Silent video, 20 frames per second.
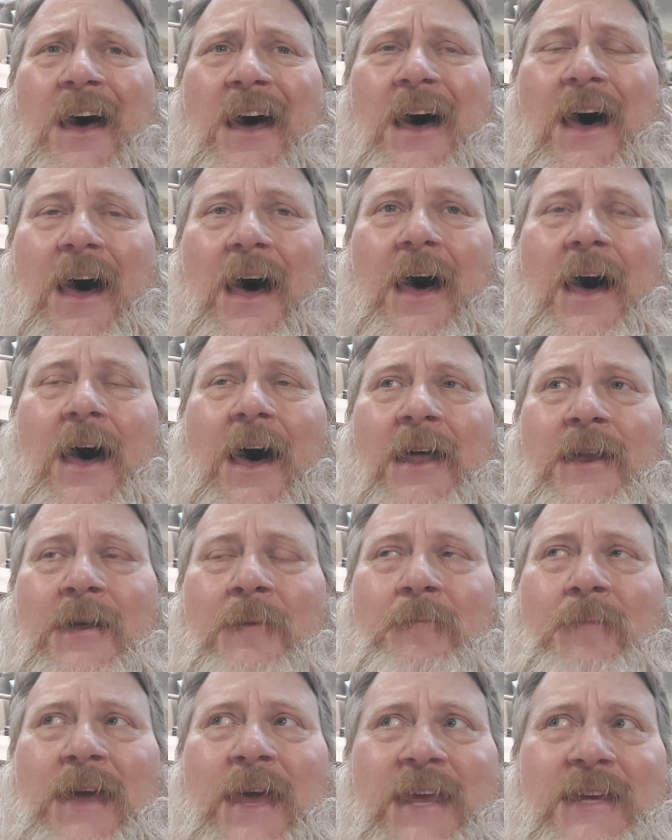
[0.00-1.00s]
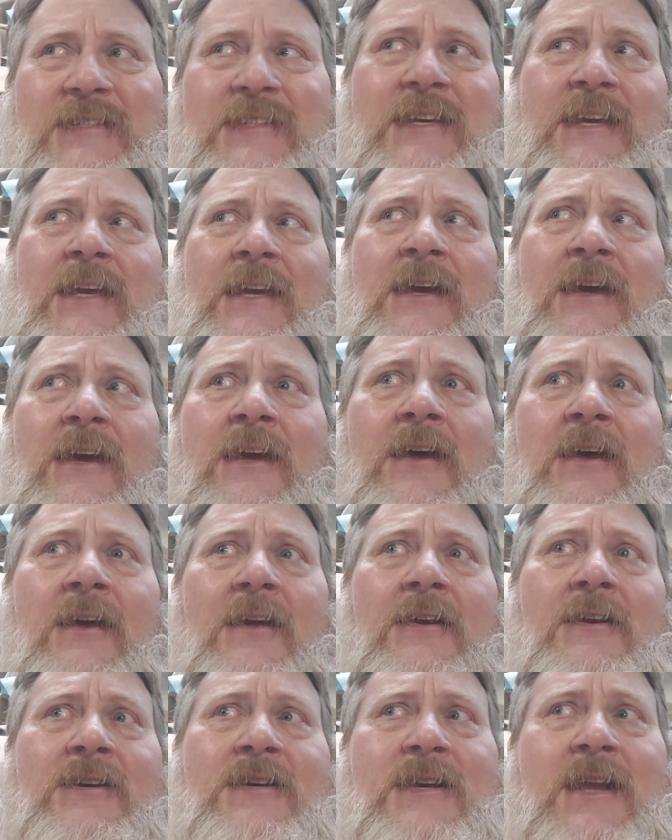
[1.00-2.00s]
an amazing
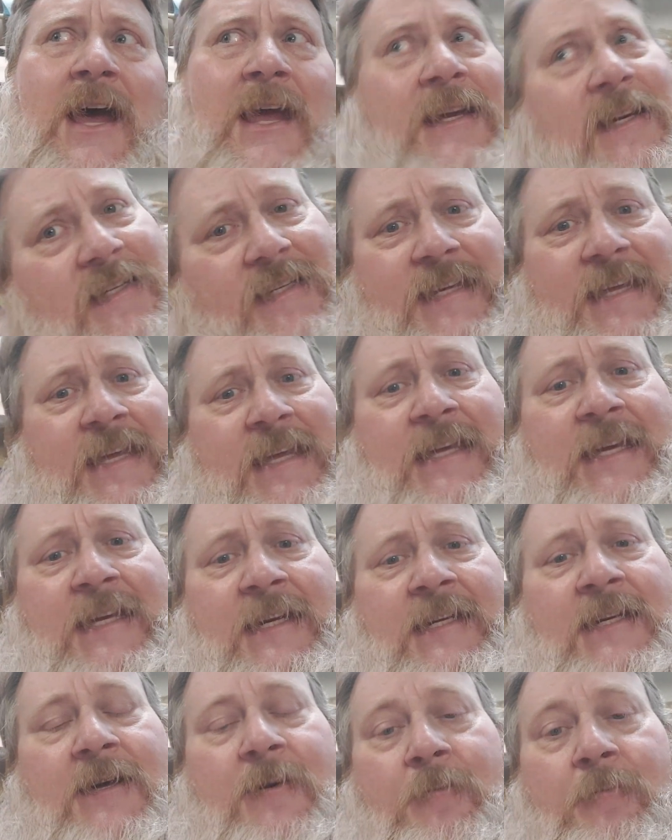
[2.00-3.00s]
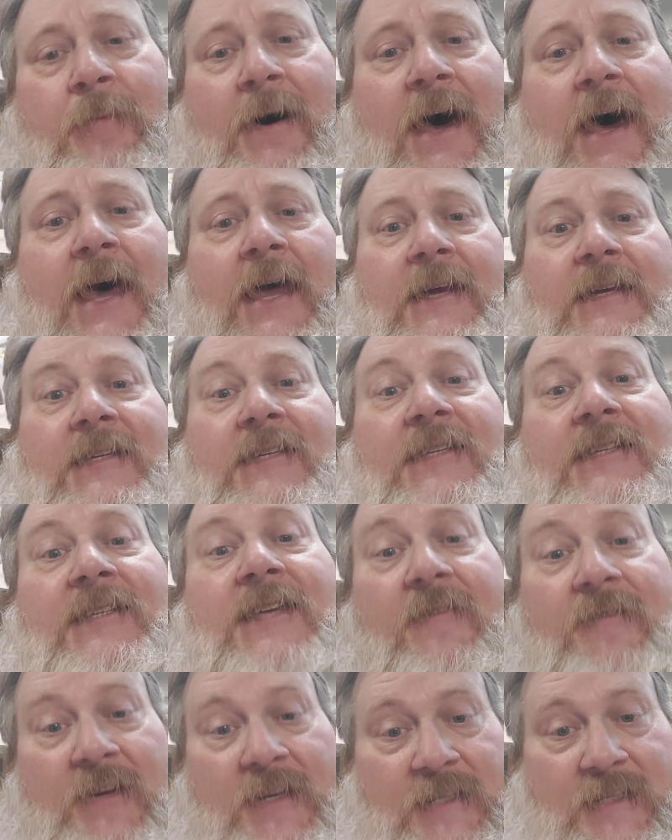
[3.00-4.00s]
19 by
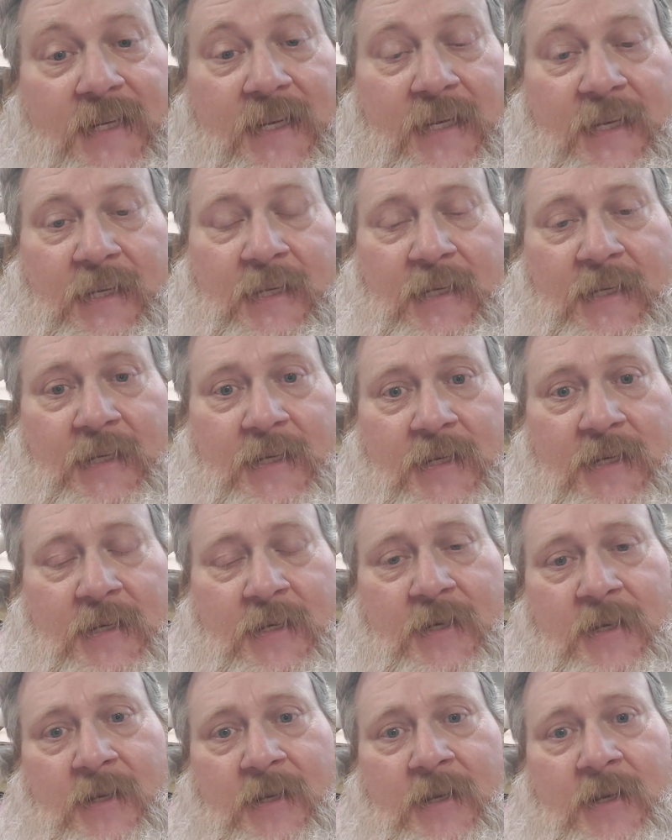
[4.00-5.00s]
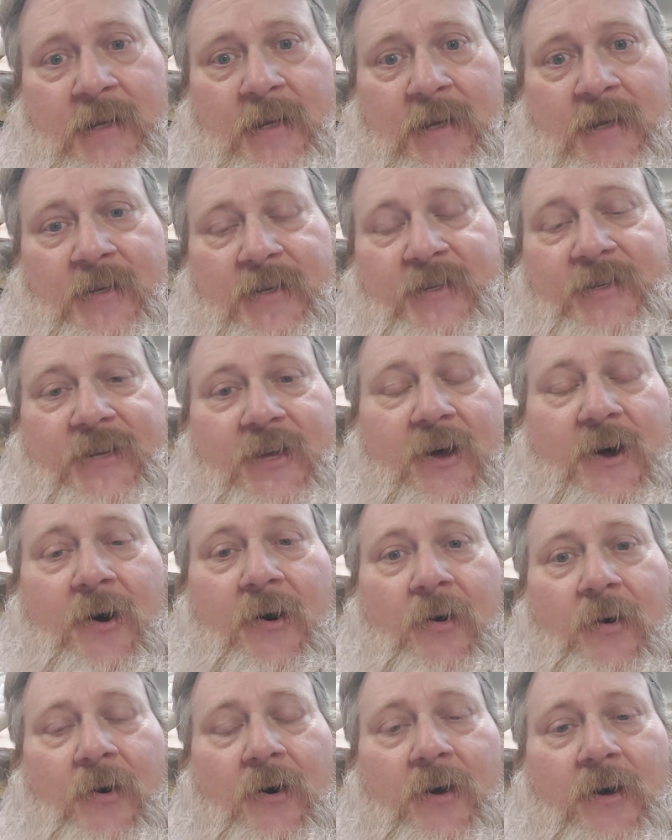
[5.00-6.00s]
17.
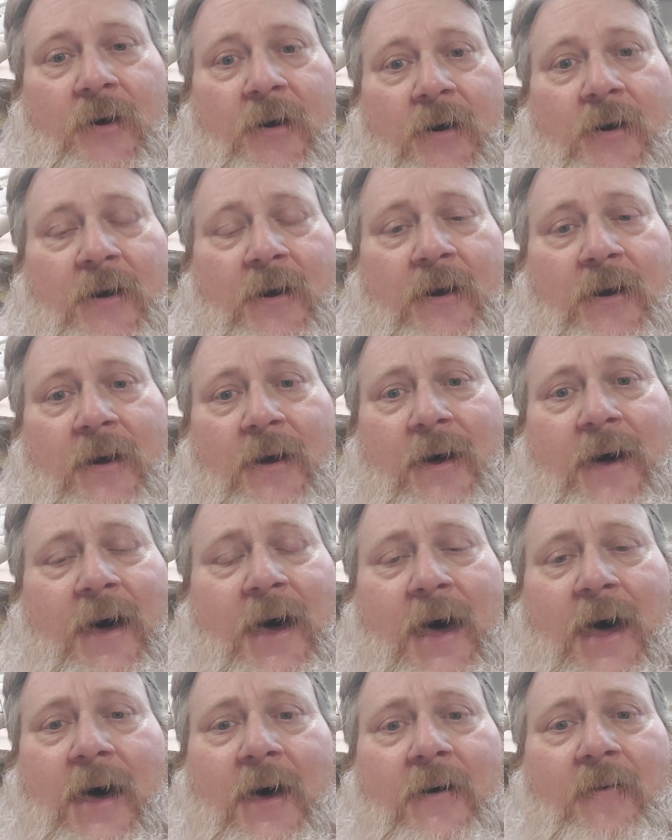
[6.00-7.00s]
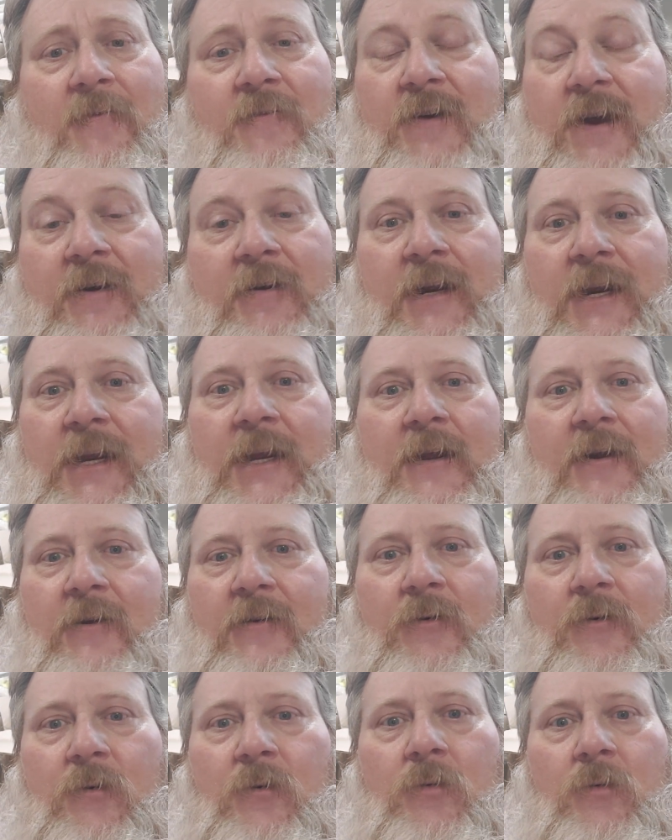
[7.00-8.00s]
So very
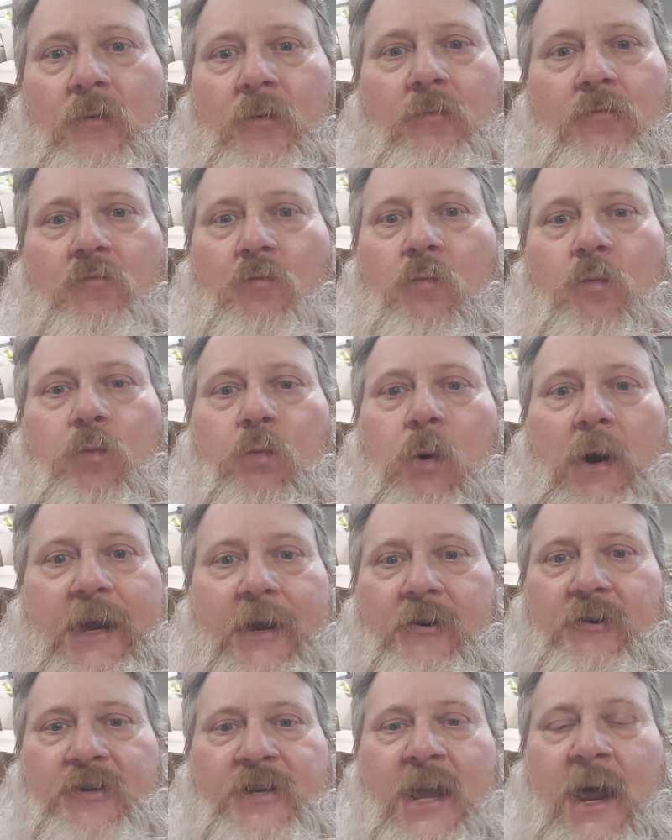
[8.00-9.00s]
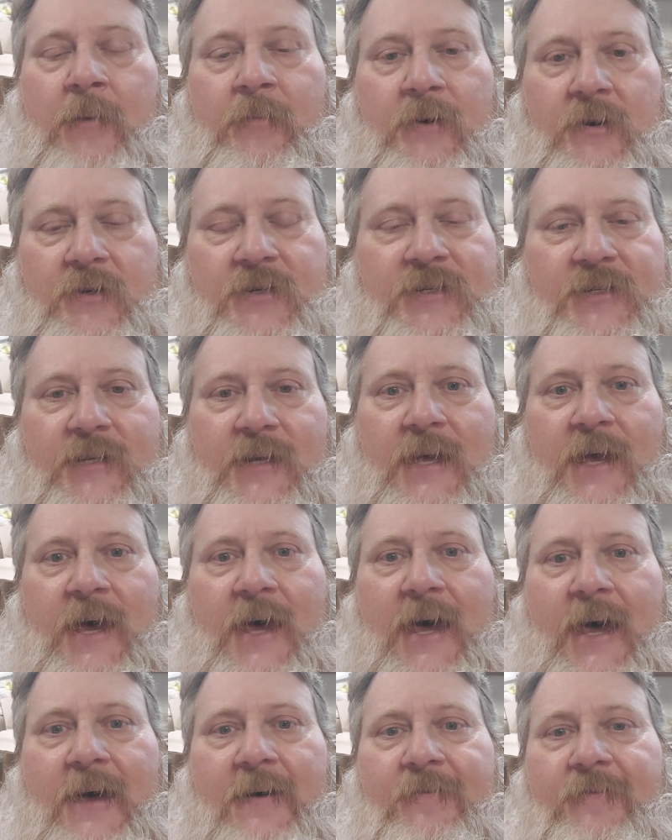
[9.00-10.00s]
weird numbers
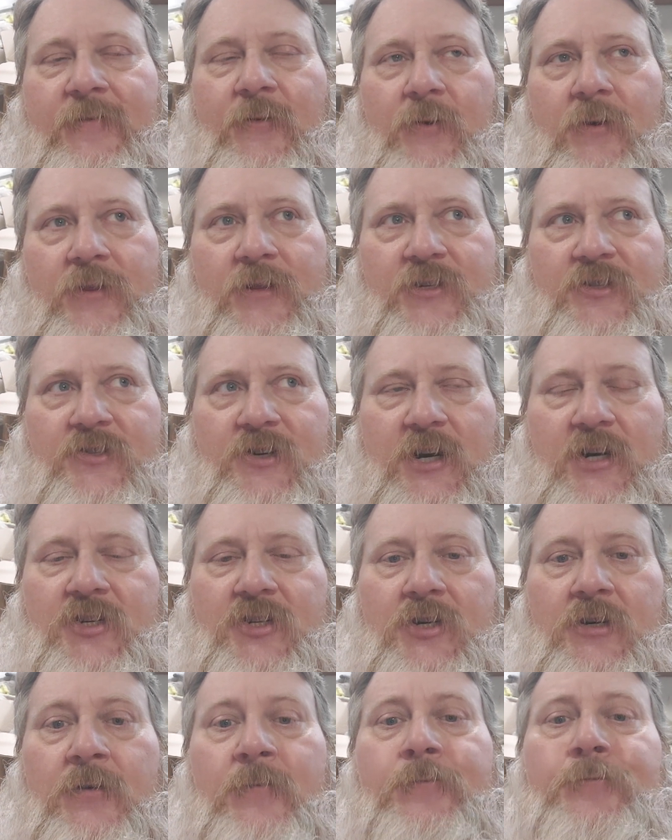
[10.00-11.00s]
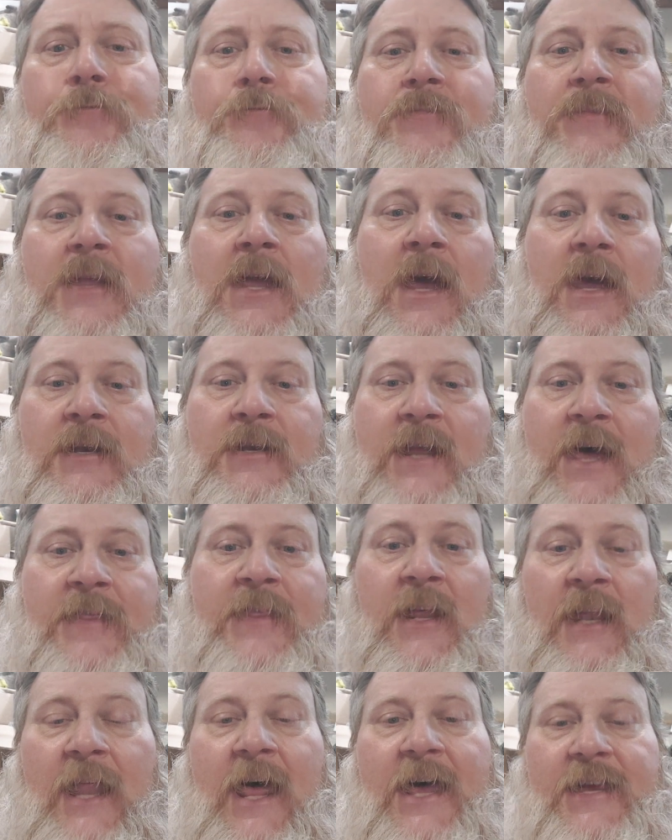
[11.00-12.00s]
for the structure.
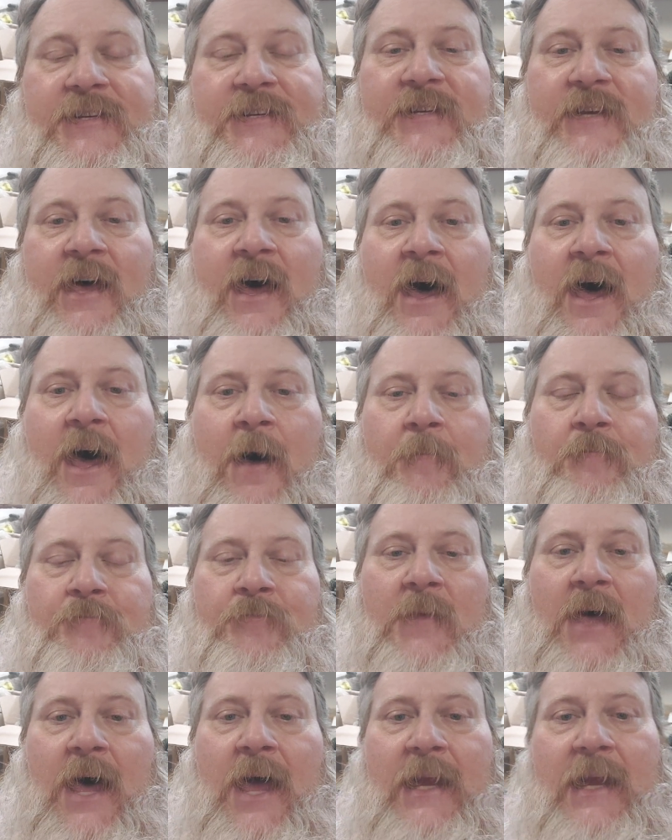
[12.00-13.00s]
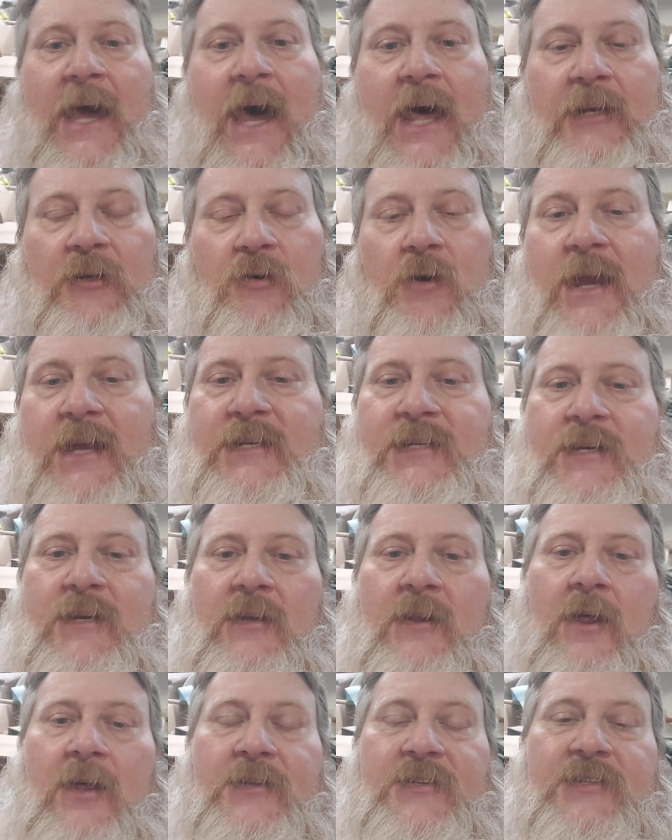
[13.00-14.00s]
Nonetheless, I got a great
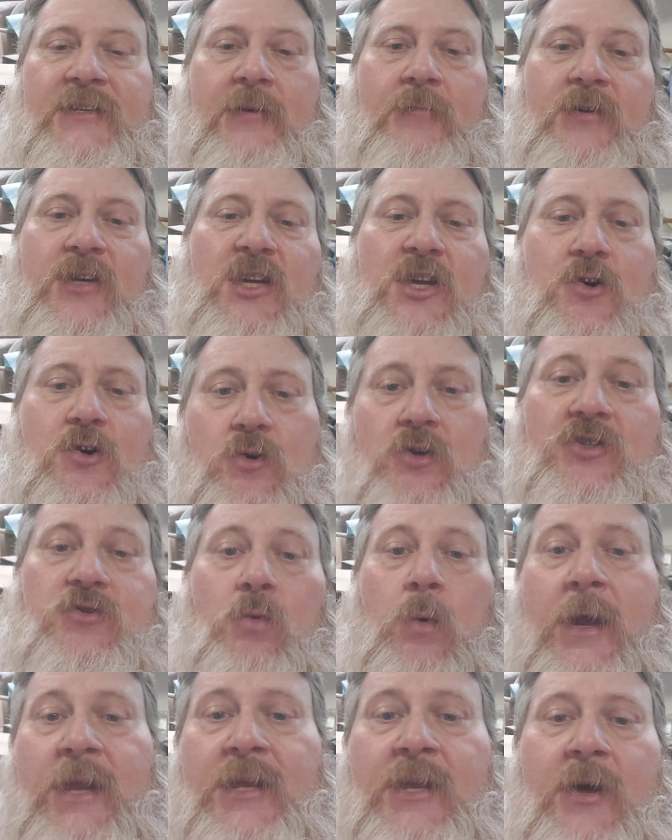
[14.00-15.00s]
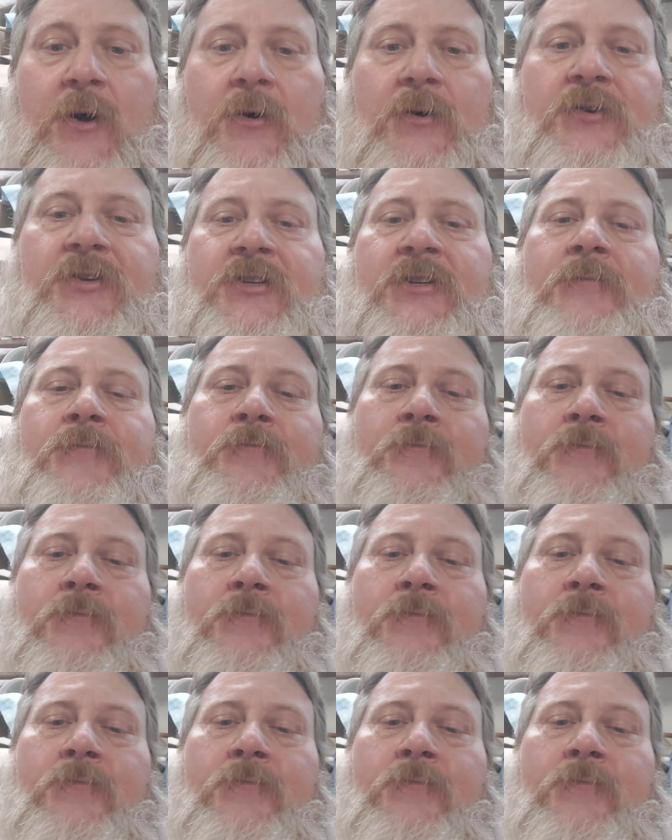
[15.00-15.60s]
deal on some huge windows.